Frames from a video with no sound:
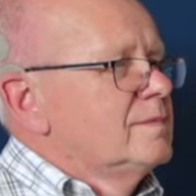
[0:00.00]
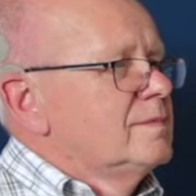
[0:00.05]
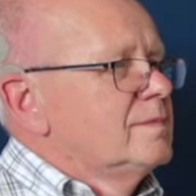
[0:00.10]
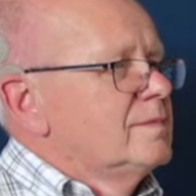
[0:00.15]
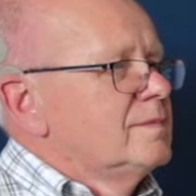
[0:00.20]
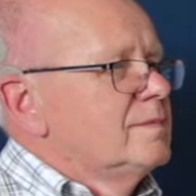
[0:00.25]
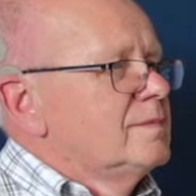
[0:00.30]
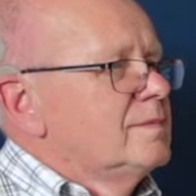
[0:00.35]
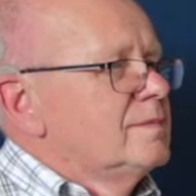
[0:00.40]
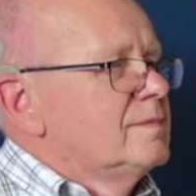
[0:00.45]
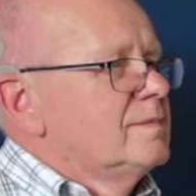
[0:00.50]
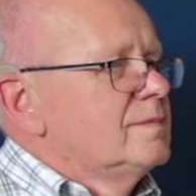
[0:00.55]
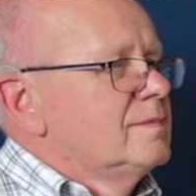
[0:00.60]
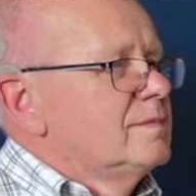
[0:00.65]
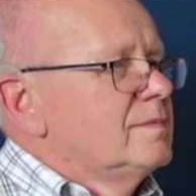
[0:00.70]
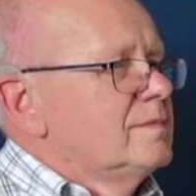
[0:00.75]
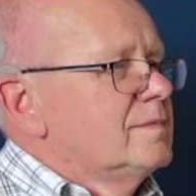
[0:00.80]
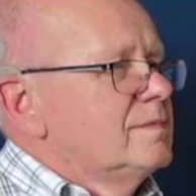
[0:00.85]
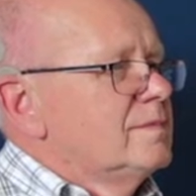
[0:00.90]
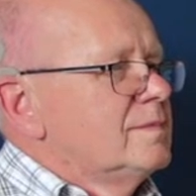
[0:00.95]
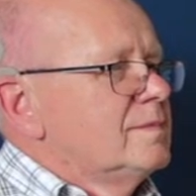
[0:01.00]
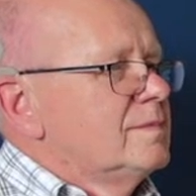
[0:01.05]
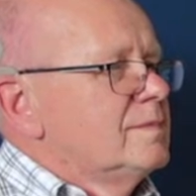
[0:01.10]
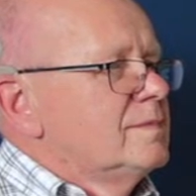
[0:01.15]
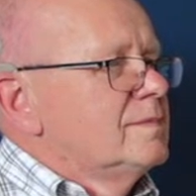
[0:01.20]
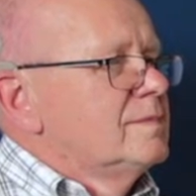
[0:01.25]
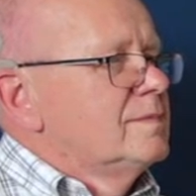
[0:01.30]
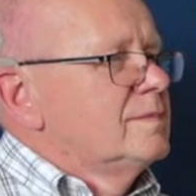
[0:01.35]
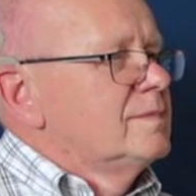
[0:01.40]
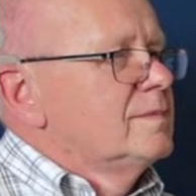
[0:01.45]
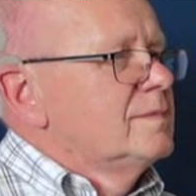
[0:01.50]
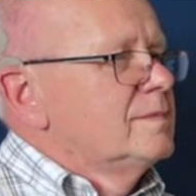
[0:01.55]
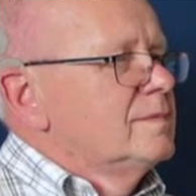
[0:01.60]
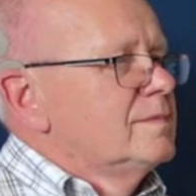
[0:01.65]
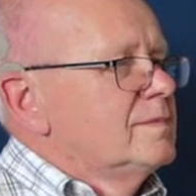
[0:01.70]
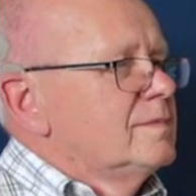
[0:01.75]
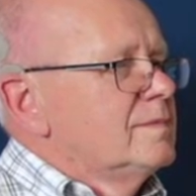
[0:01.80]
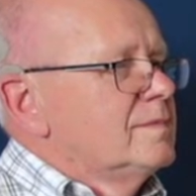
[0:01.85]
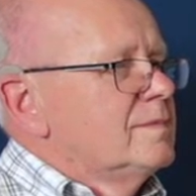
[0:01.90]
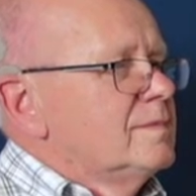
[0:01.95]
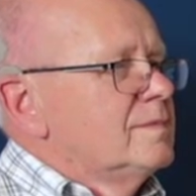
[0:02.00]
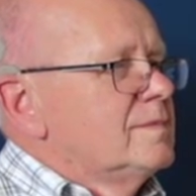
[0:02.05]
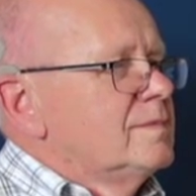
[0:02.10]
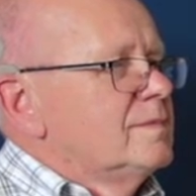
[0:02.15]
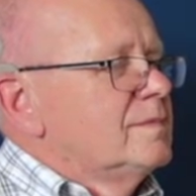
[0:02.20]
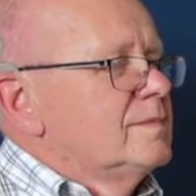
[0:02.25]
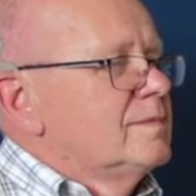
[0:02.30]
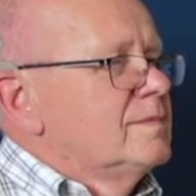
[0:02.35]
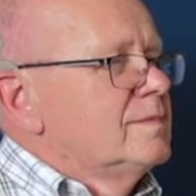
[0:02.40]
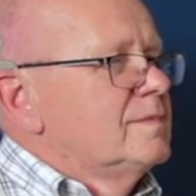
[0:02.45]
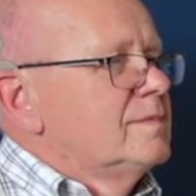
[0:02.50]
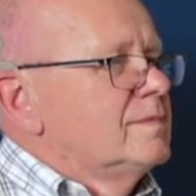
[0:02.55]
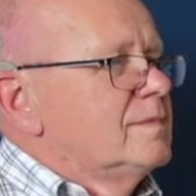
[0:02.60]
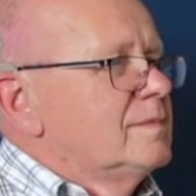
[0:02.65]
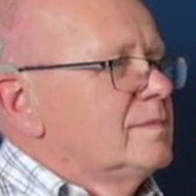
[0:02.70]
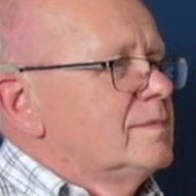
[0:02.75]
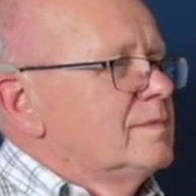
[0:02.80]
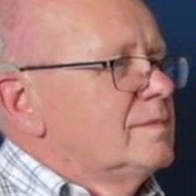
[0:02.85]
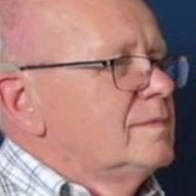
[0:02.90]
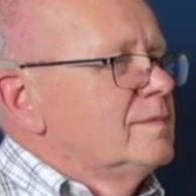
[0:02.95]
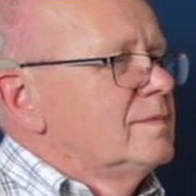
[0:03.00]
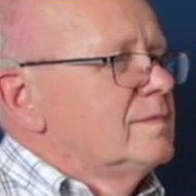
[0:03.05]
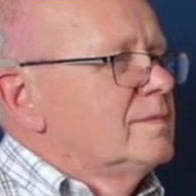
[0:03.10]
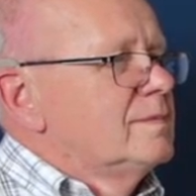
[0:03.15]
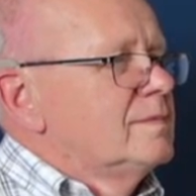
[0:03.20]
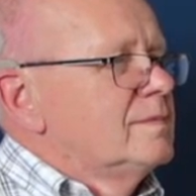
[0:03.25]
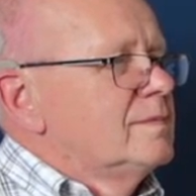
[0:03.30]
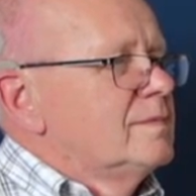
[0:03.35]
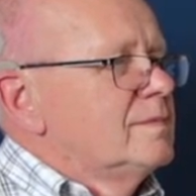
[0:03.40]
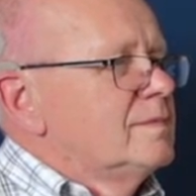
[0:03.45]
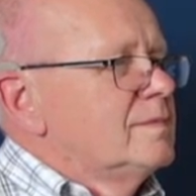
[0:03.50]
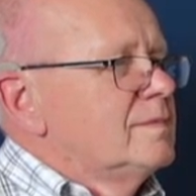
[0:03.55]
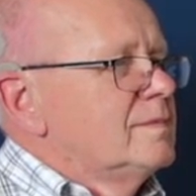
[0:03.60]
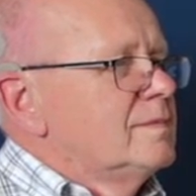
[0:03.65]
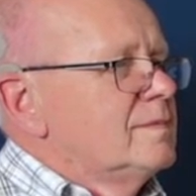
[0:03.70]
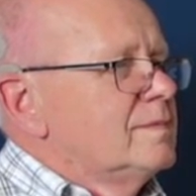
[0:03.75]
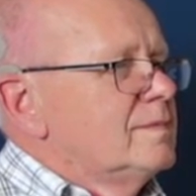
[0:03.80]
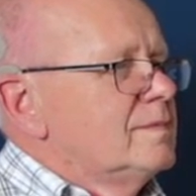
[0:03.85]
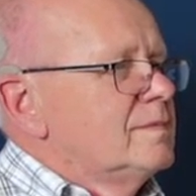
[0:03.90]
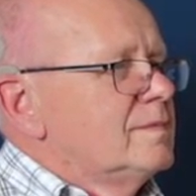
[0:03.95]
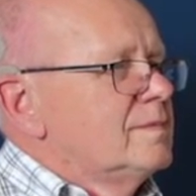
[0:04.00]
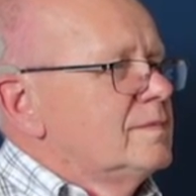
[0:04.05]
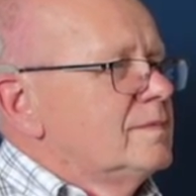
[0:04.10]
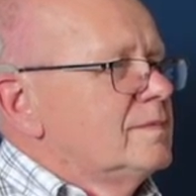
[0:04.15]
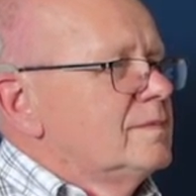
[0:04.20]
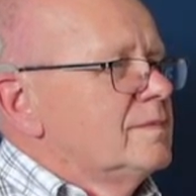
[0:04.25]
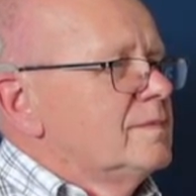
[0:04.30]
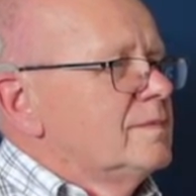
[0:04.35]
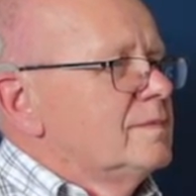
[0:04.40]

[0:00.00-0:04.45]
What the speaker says: (not speaking)